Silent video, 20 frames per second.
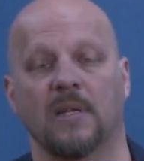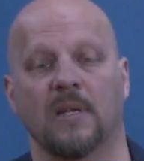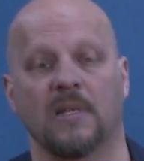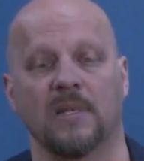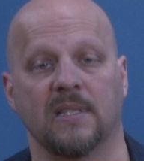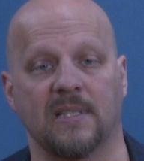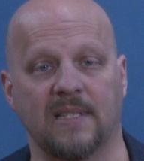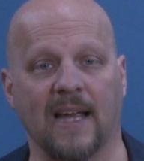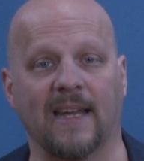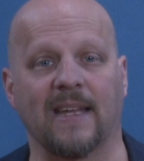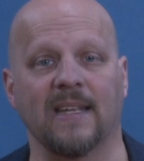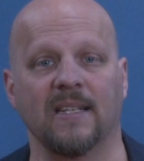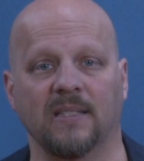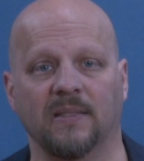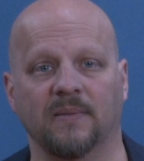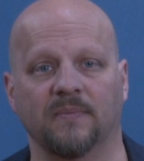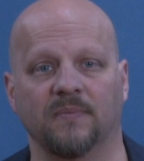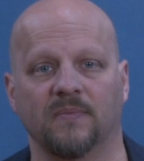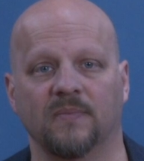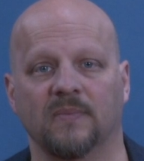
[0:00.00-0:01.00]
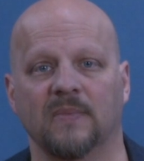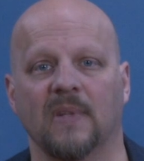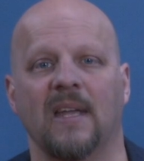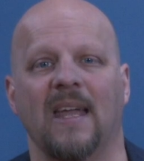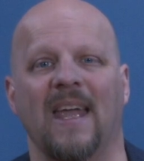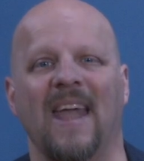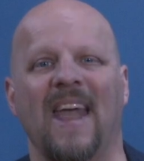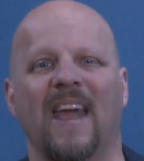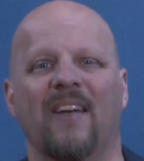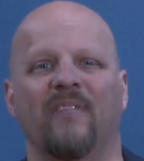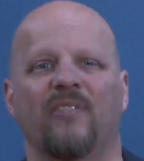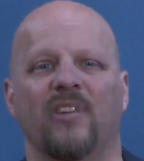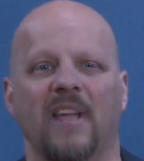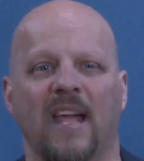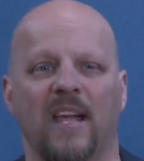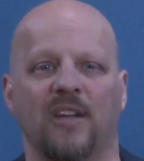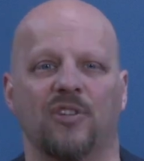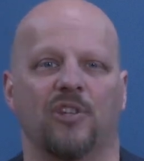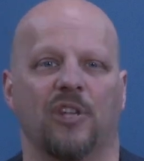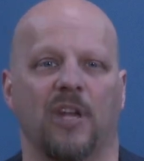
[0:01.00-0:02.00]
Second, every
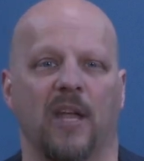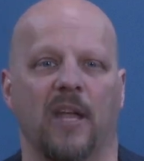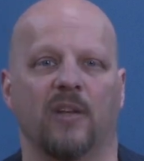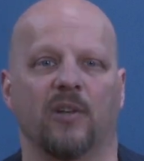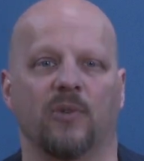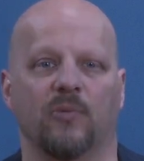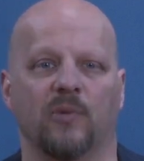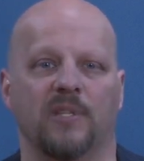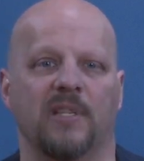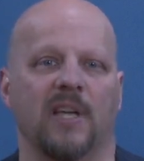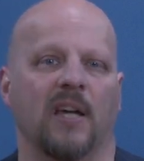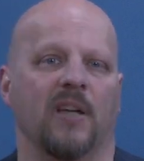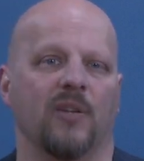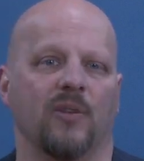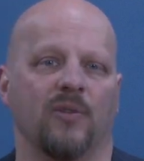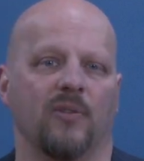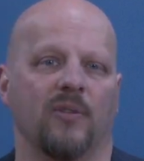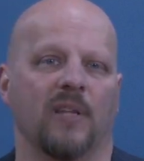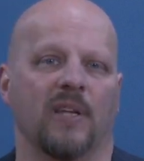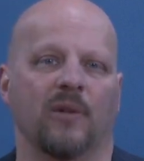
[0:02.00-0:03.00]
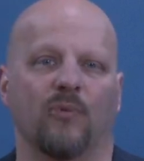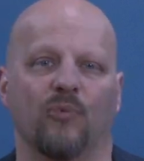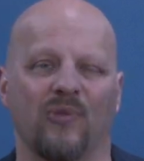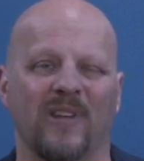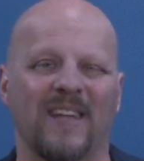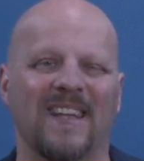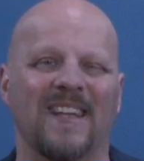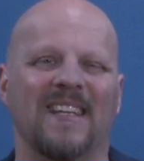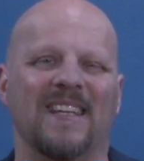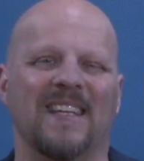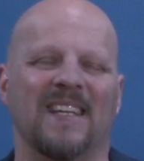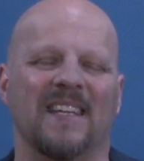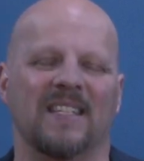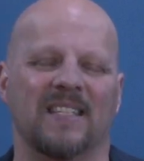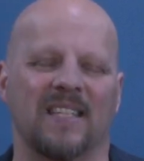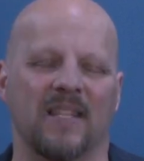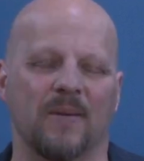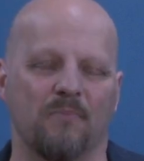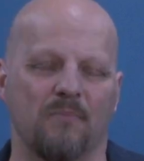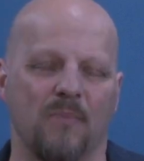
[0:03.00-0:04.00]
educator will tell you that reading is
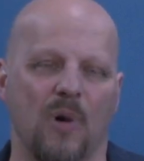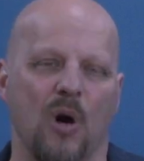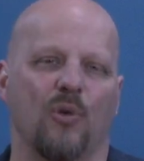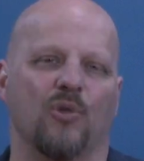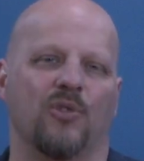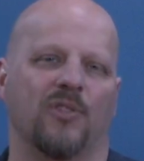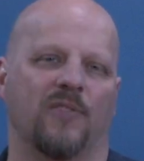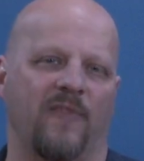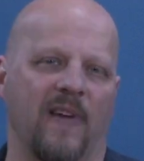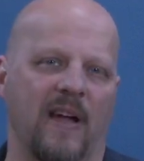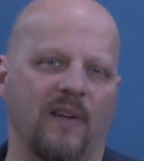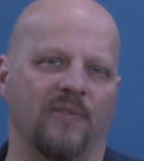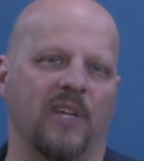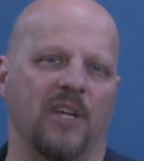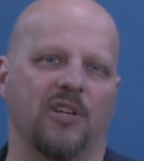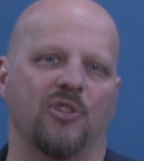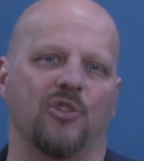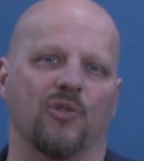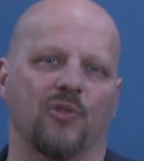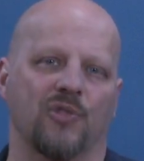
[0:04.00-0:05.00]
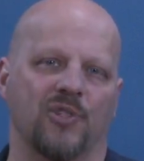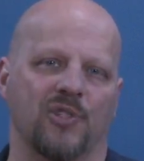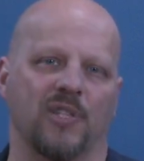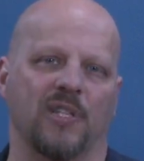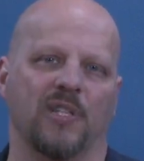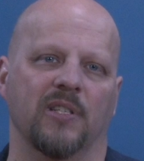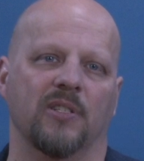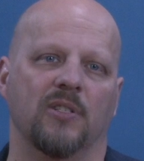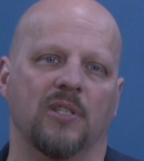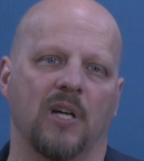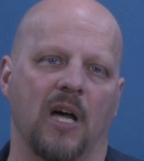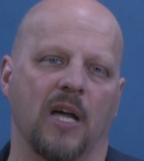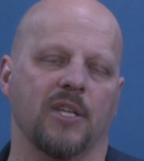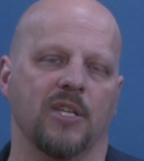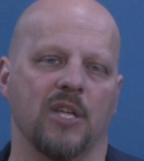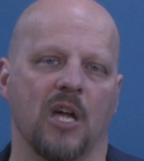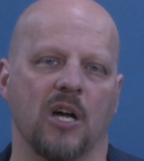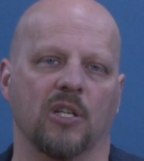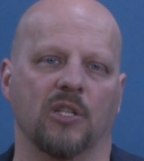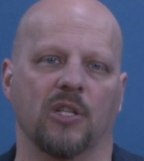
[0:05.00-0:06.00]
the most foundational skill a
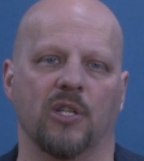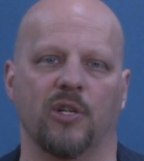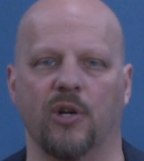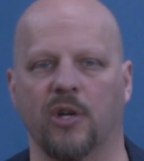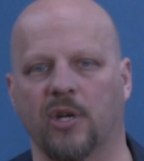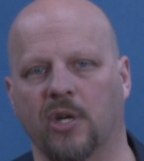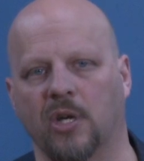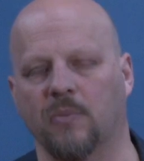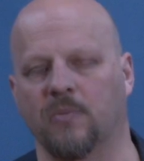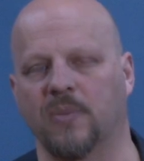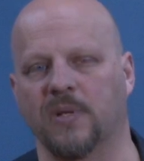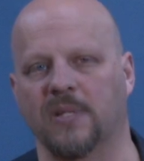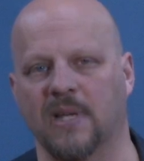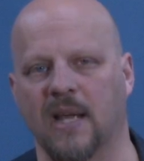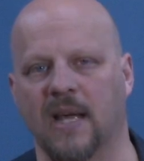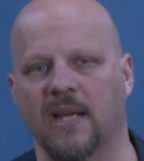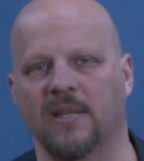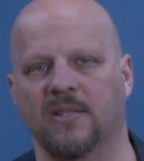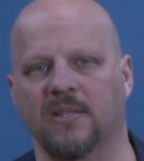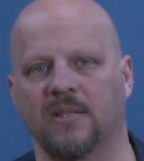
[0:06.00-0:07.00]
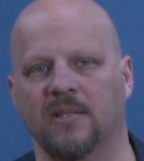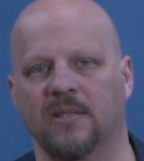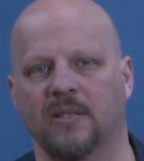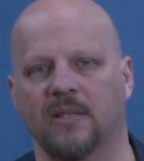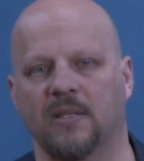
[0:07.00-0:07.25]
young learner can possess.